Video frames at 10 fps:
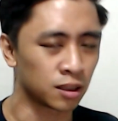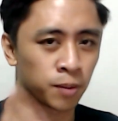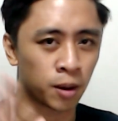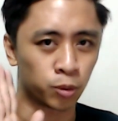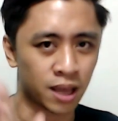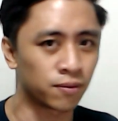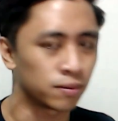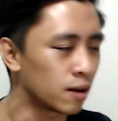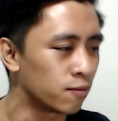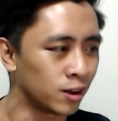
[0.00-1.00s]
Cup. We'll have
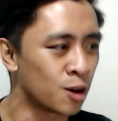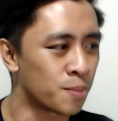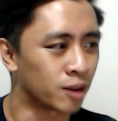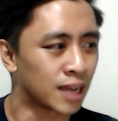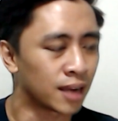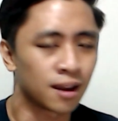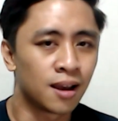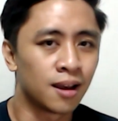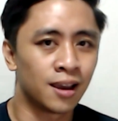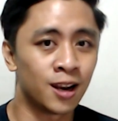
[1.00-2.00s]
a video about that
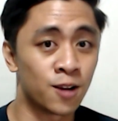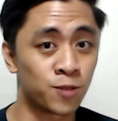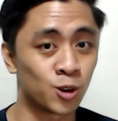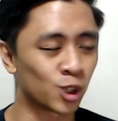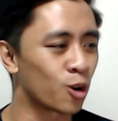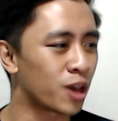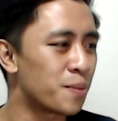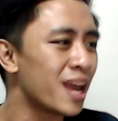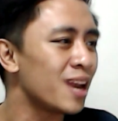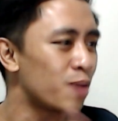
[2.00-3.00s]
in the future, okay?
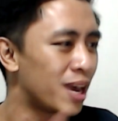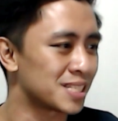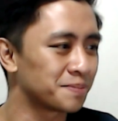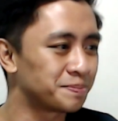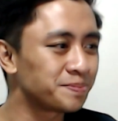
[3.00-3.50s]
But anyways,